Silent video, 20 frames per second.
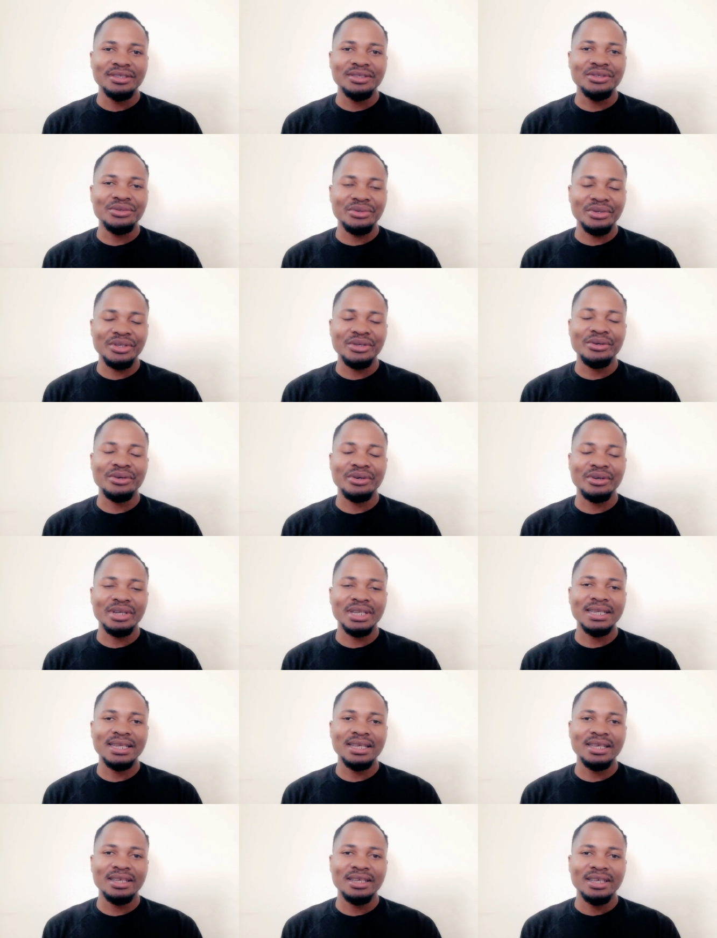during your
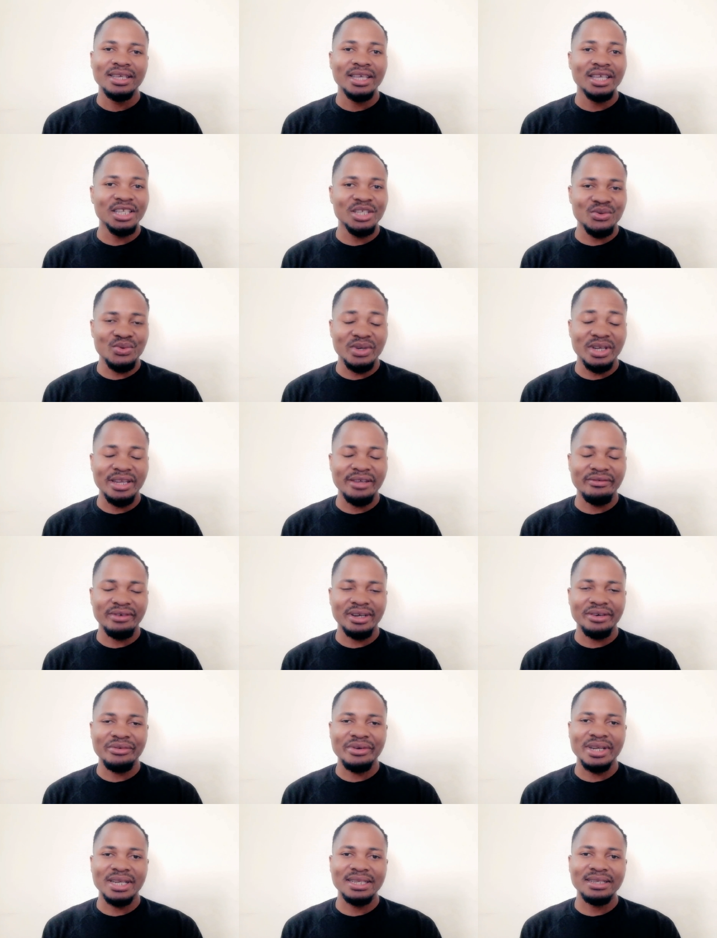holiday and you will
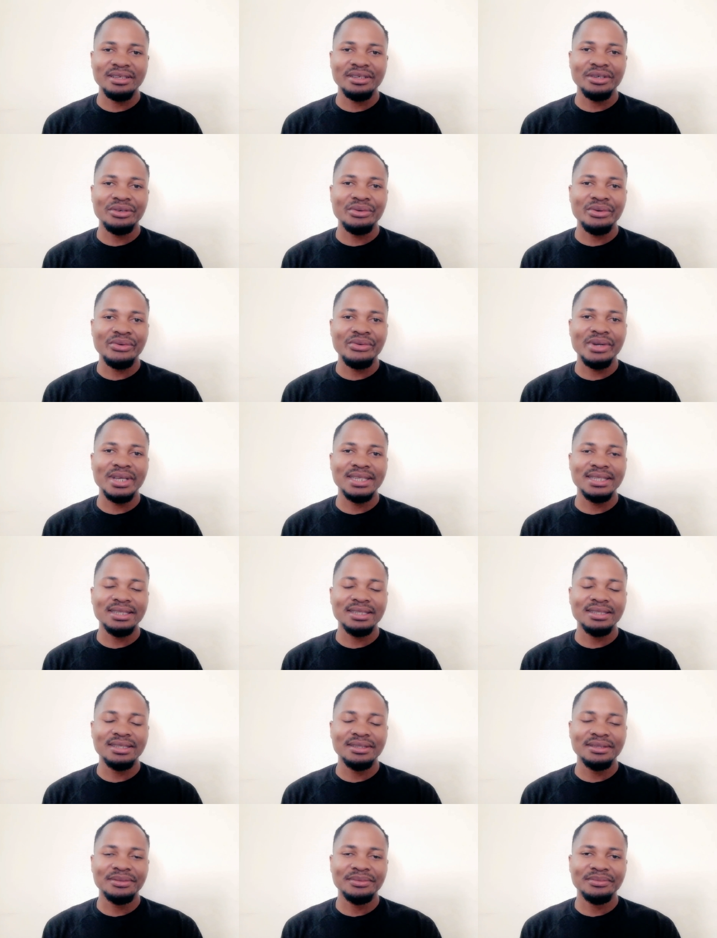never regret, uh, regret
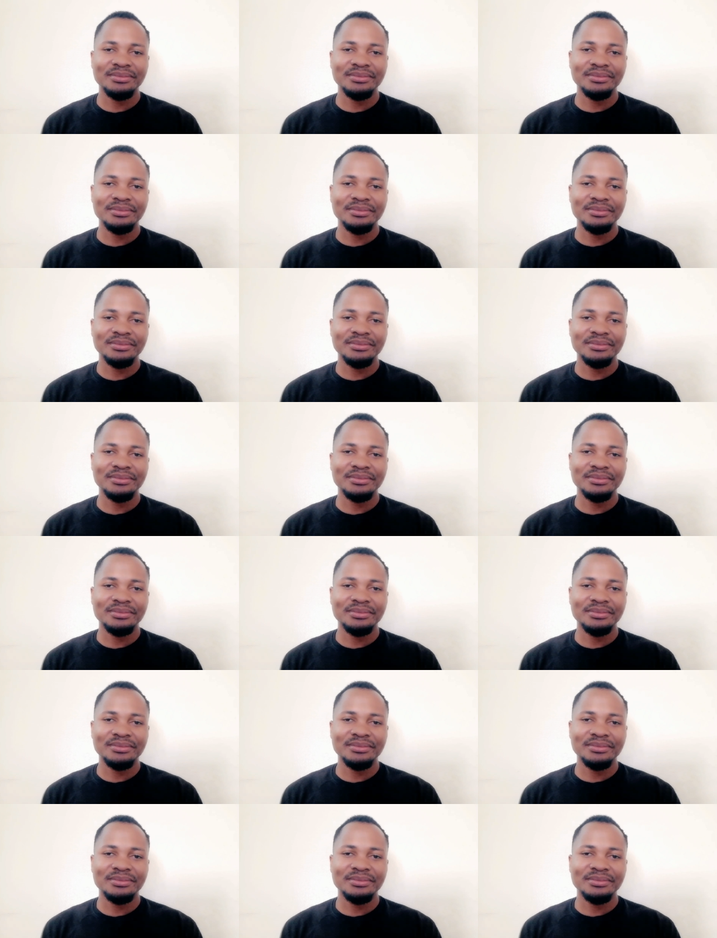it.